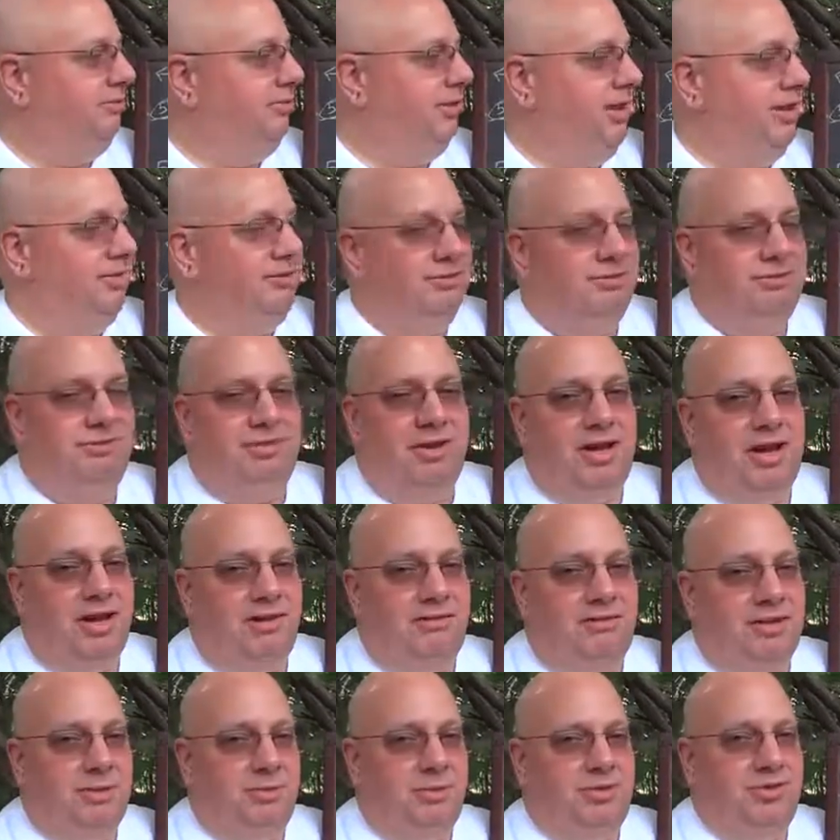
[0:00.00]
5 and
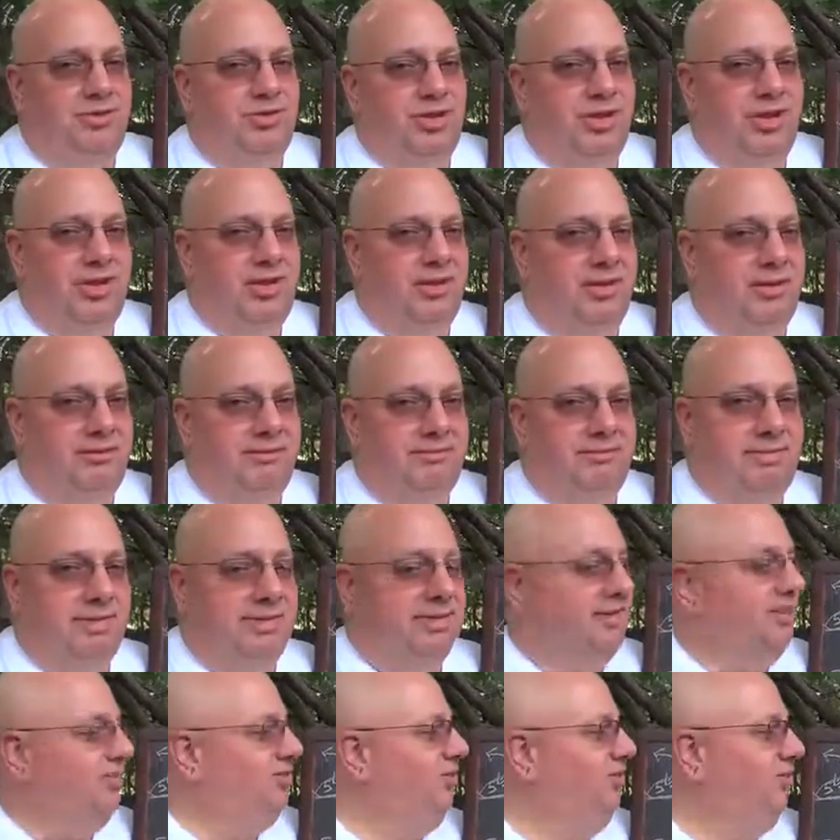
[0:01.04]
5 equals 10.
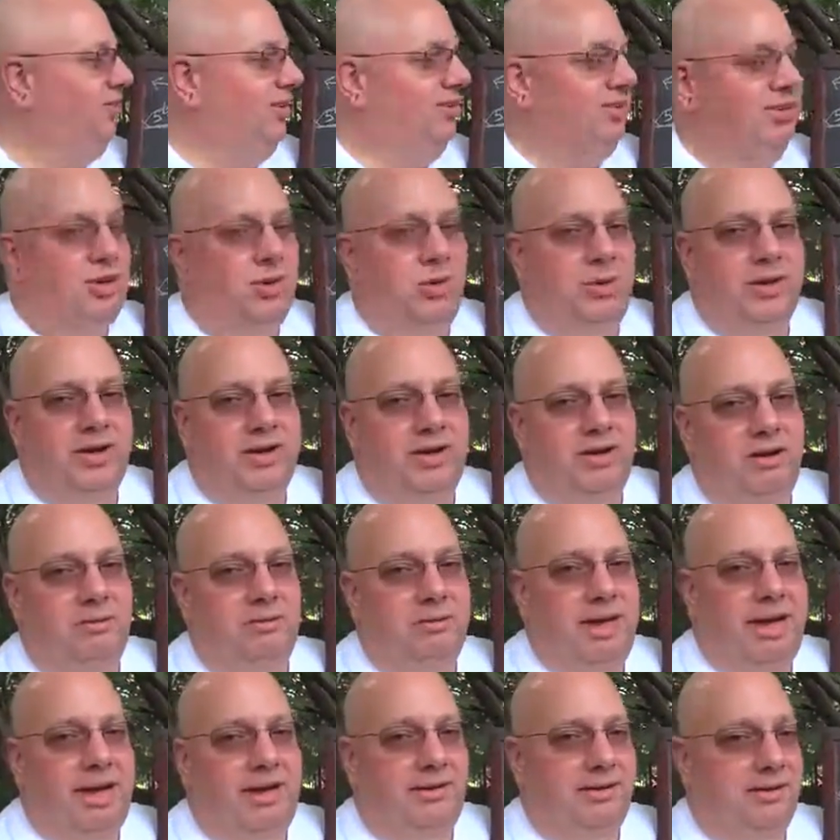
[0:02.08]
This is
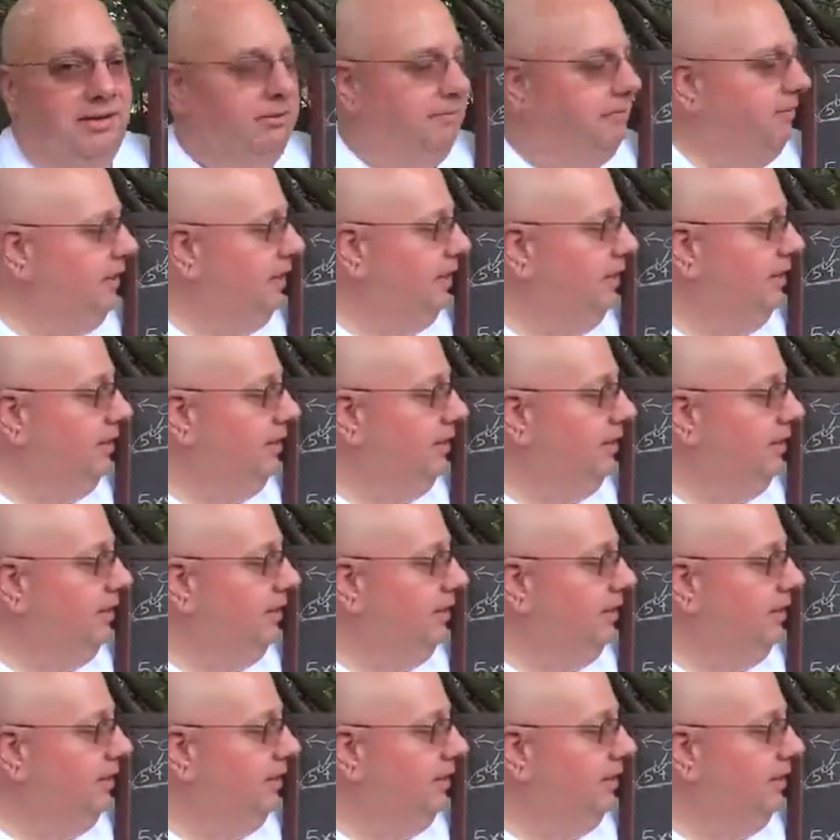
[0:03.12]
incoherent matter.